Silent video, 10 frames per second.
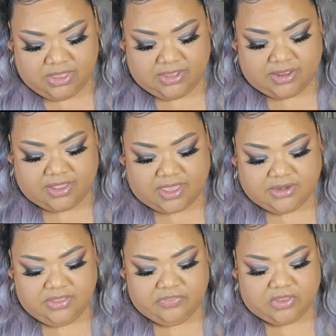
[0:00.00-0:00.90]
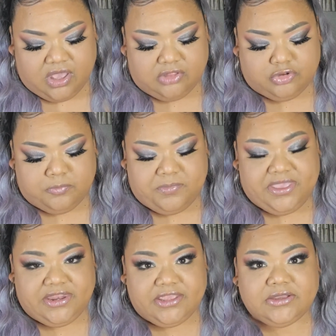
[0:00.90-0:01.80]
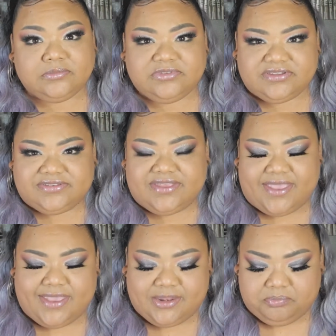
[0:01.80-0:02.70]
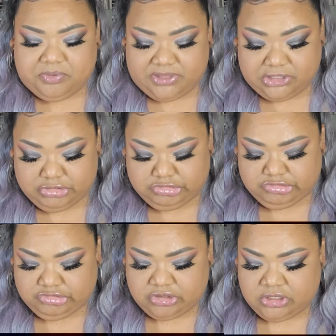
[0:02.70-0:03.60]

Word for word: And I got it in the color medium to tan peach.